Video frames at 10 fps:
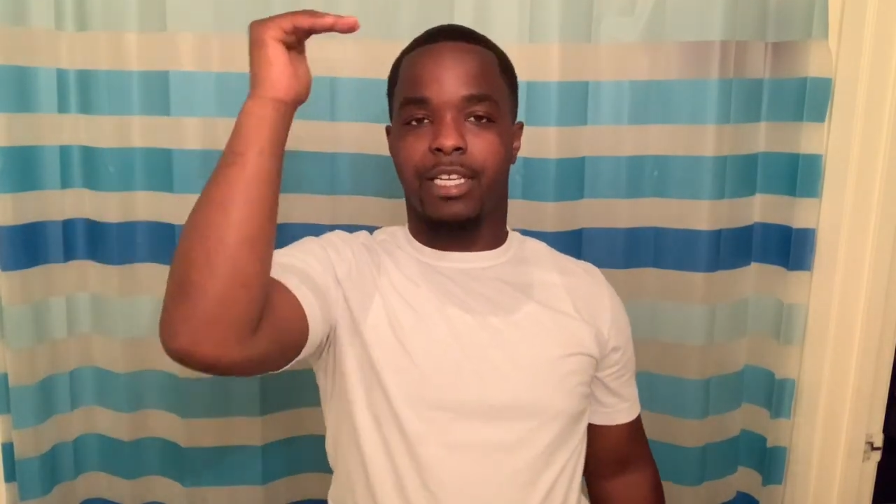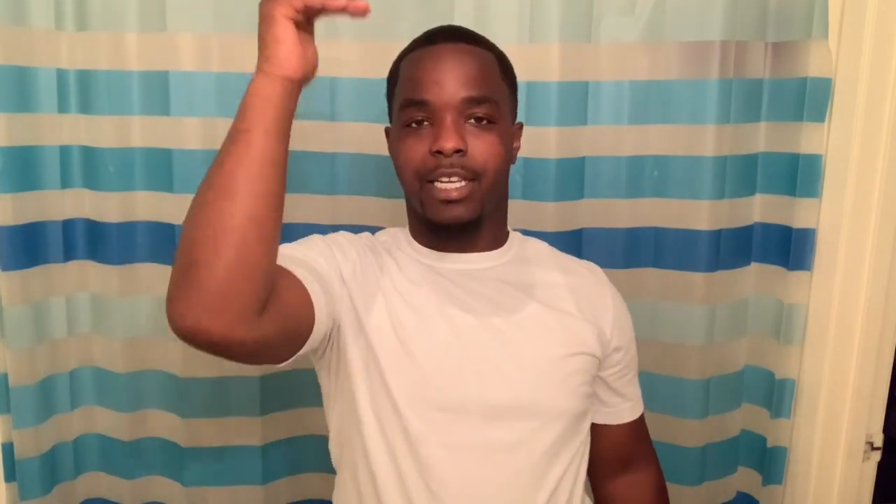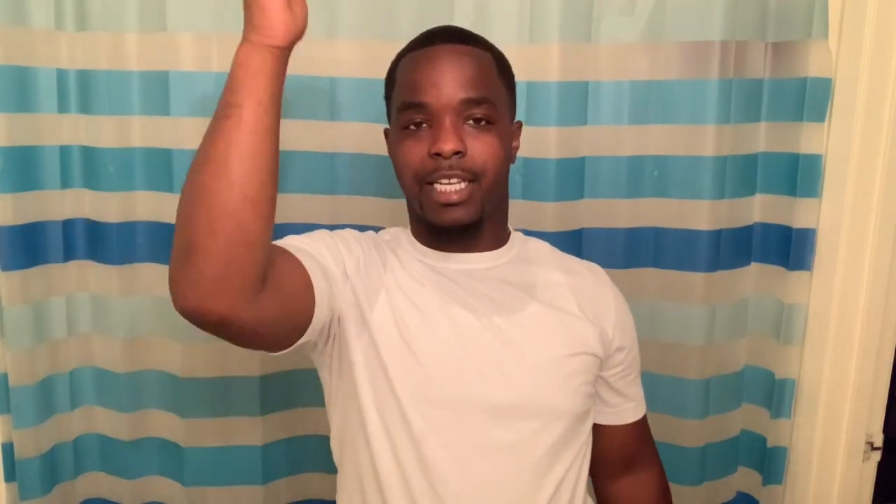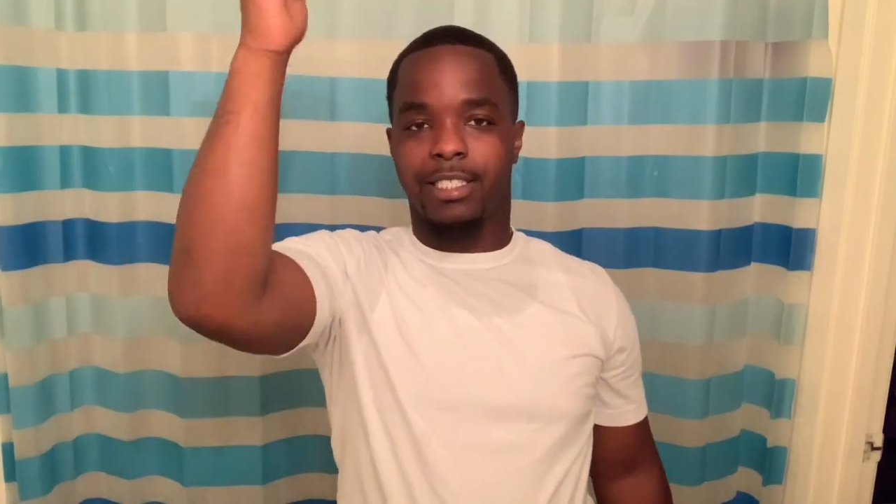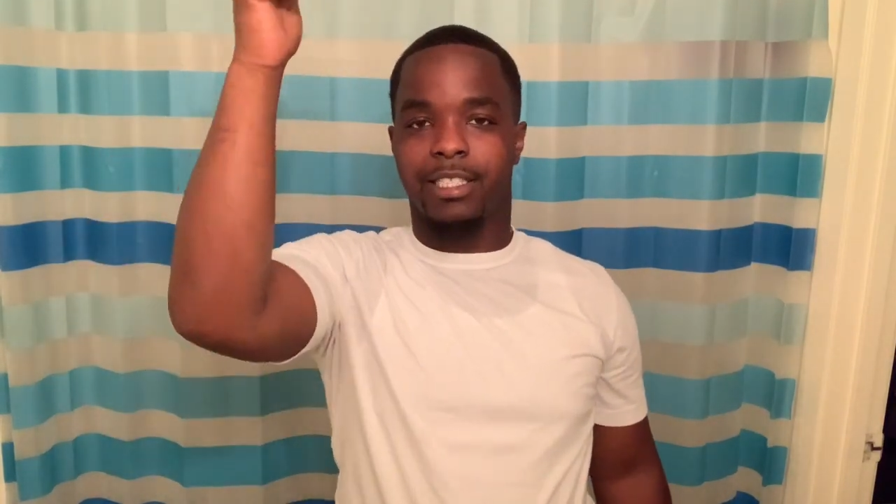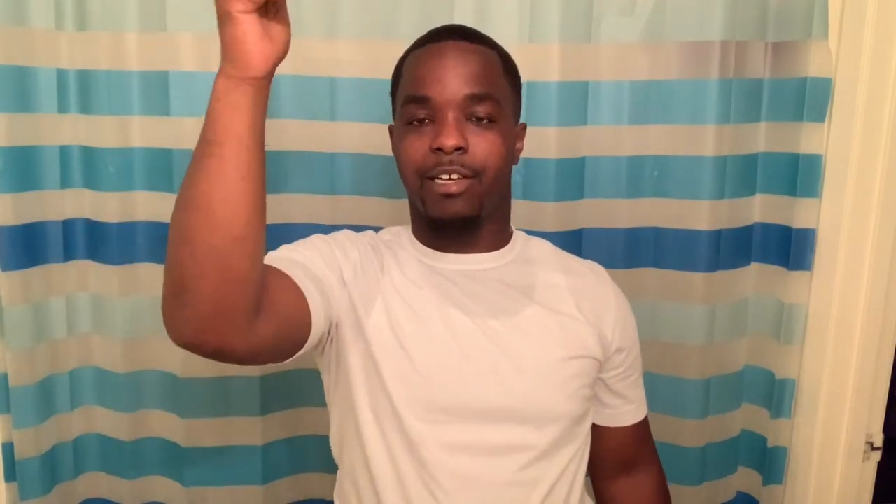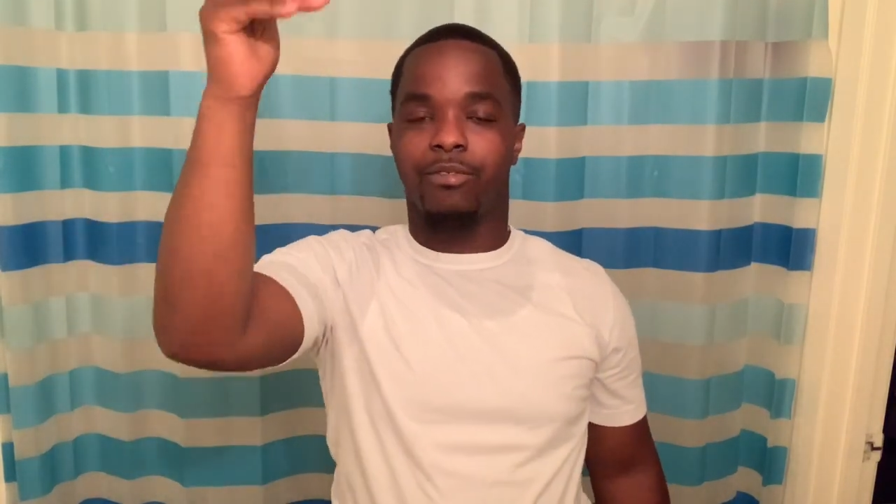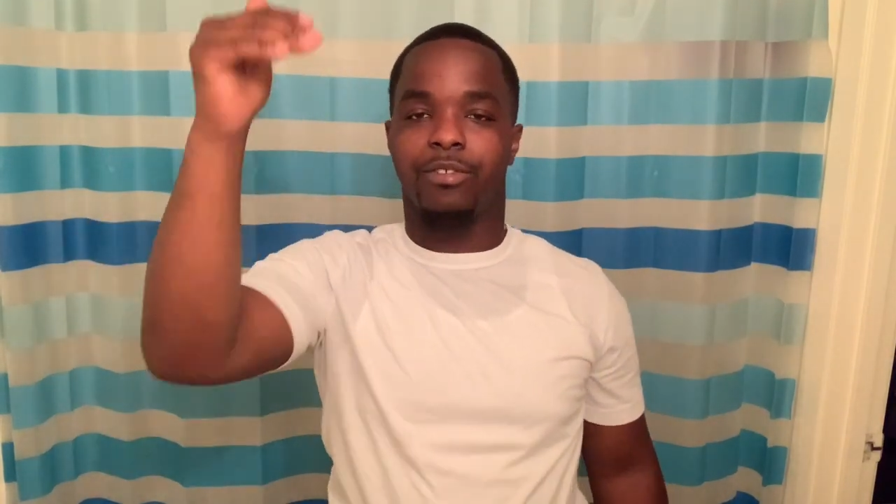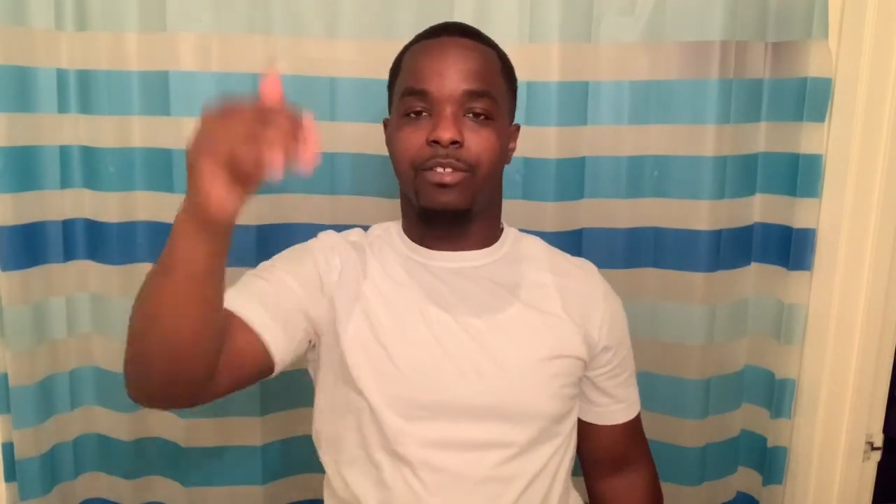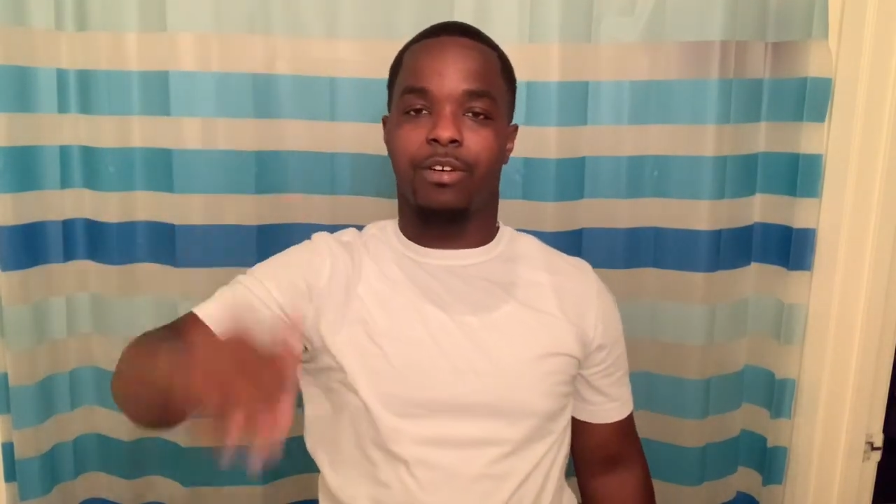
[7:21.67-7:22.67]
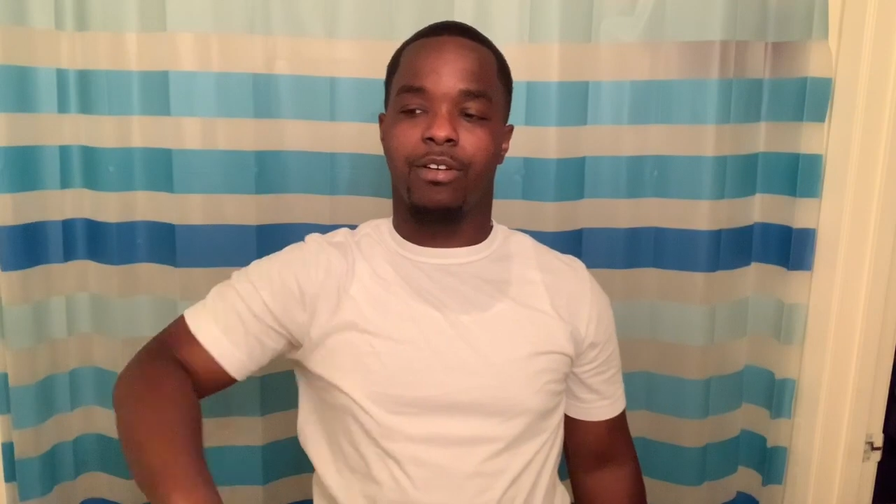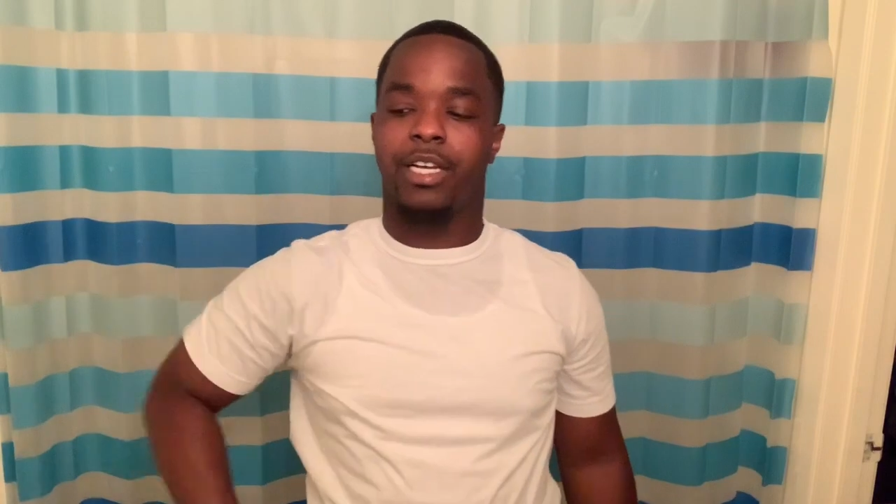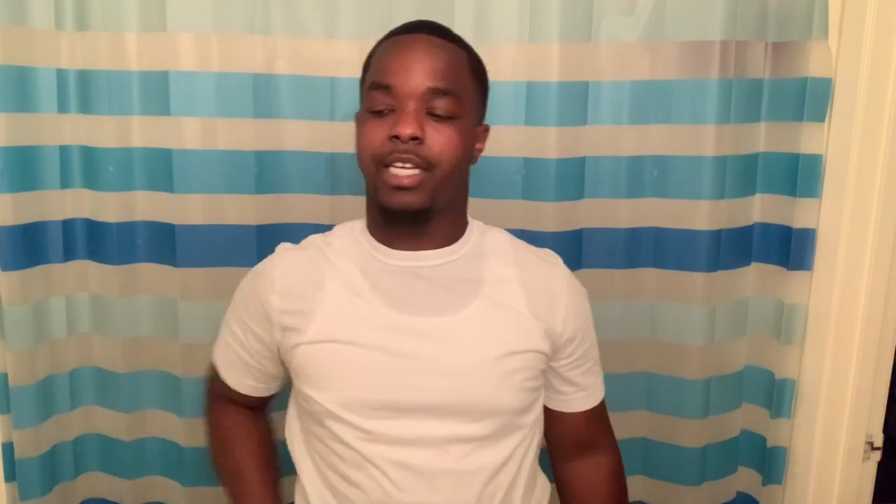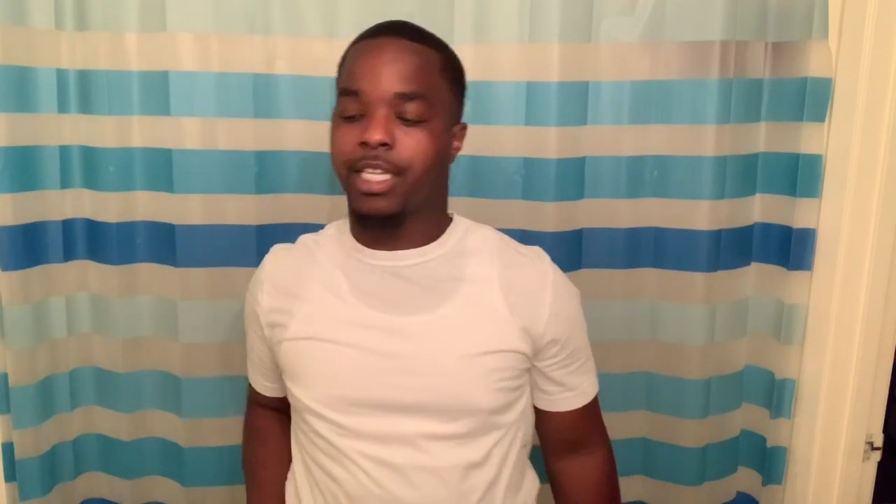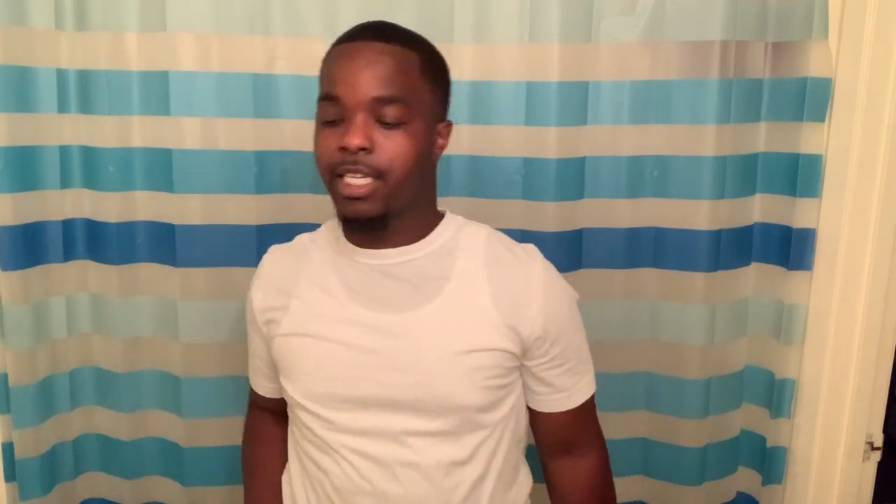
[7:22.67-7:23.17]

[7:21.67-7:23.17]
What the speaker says: next level. Okay,